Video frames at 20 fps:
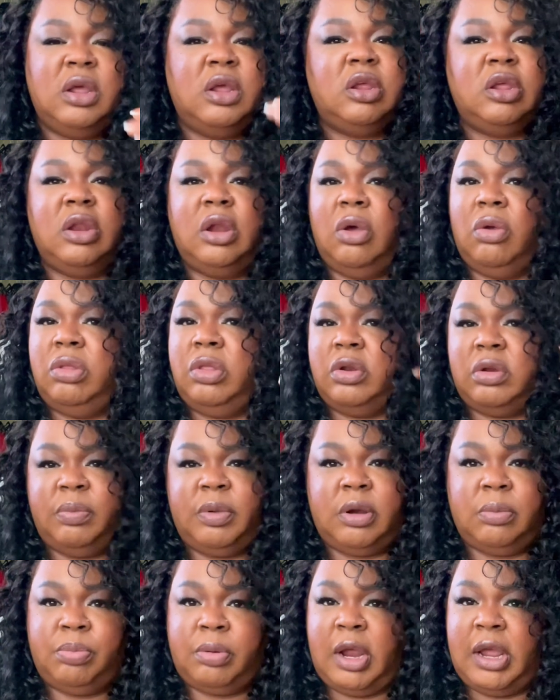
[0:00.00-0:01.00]
a little
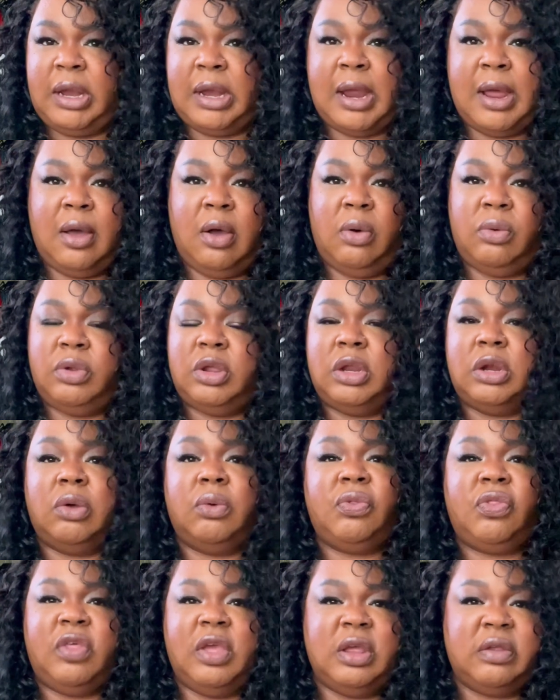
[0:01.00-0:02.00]
bit of braid out,
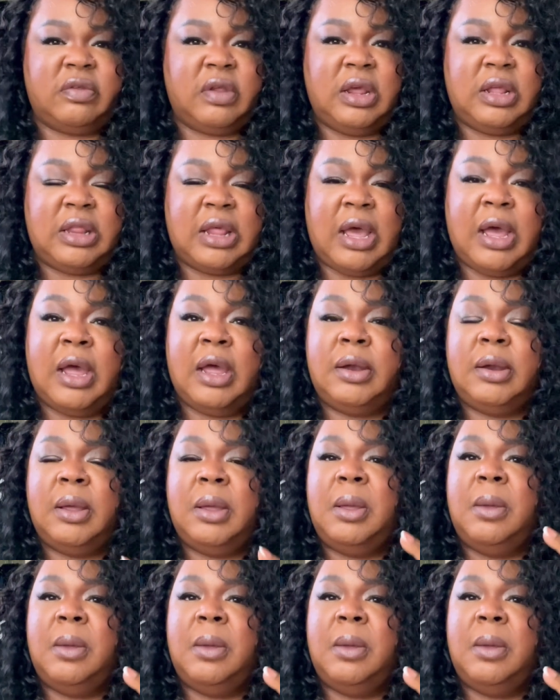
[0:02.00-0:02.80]
things like that.